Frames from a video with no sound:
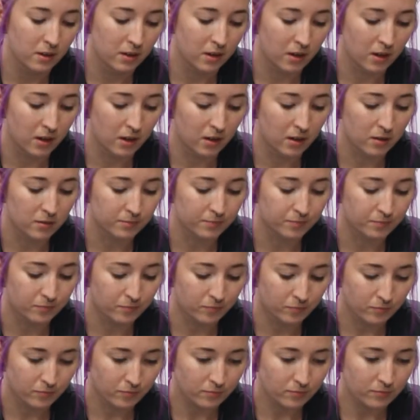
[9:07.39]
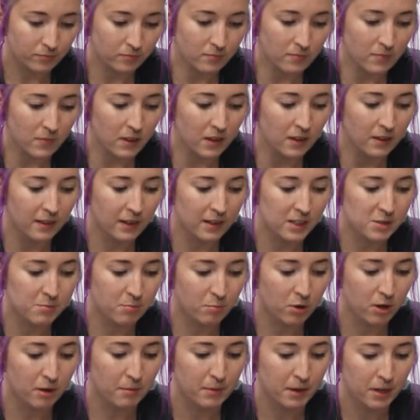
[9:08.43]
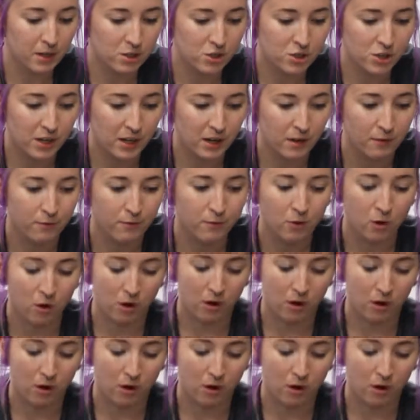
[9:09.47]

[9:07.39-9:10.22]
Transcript: And that's pretty much it for